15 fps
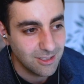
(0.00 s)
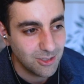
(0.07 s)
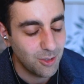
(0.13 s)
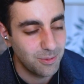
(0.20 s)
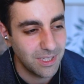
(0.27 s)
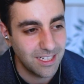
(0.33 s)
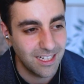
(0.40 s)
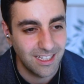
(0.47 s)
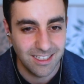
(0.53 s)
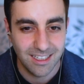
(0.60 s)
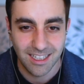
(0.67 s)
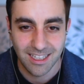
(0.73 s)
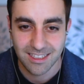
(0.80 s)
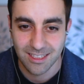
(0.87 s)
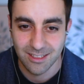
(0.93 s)
So it'll be kind of
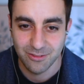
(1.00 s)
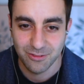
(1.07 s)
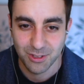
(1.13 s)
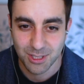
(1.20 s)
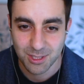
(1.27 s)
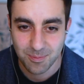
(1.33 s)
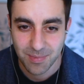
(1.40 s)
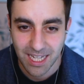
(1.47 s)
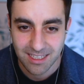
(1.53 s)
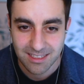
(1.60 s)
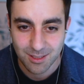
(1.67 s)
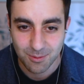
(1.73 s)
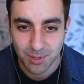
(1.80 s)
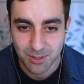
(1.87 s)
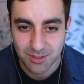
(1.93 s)
like the first past
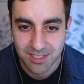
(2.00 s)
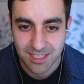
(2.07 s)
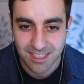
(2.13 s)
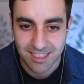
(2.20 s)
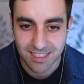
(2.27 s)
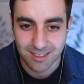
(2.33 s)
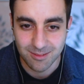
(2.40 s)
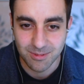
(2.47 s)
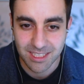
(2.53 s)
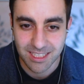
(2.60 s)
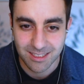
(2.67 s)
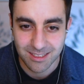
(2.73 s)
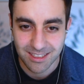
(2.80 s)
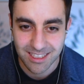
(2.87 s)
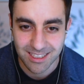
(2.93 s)
the post system
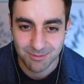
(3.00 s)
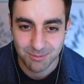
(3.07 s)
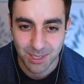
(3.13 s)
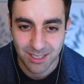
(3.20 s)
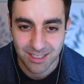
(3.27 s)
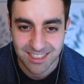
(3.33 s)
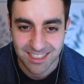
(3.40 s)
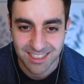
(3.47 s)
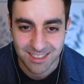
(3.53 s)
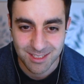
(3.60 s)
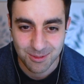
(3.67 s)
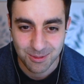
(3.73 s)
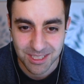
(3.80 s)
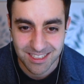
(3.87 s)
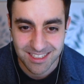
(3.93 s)
in
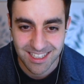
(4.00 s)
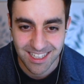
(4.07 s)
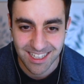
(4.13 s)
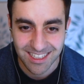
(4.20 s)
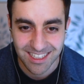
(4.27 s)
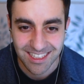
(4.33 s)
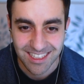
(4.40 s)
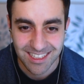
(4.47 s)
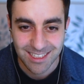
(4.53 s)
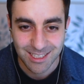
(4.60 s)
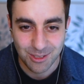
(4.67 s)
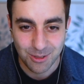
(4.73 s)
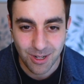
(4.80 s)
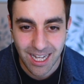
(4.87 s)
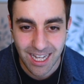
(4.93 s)
politics, where it's like
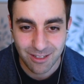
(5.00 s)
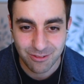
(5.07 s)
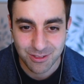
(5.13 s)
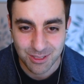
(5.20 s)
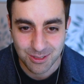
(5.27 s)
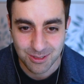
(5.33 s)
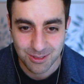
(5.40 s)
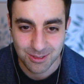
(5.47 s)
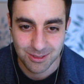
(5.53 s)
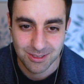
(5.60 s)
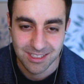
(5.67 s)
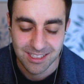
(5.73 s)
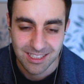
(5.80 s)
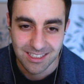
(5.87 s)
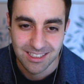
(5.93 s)
you have to,
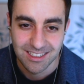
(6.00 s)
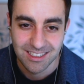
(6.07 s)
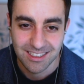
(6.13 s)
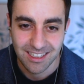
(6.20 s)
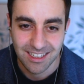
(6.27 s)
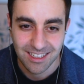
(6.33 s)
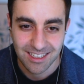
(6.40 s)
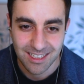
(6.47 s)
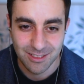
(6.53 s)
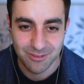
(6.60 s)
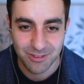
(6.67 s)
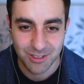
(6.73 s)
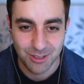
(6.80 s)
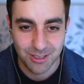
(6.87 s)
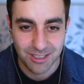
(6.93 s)

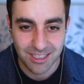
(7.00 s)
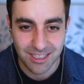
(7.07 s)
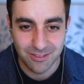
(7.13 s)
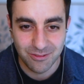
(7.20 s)
if you're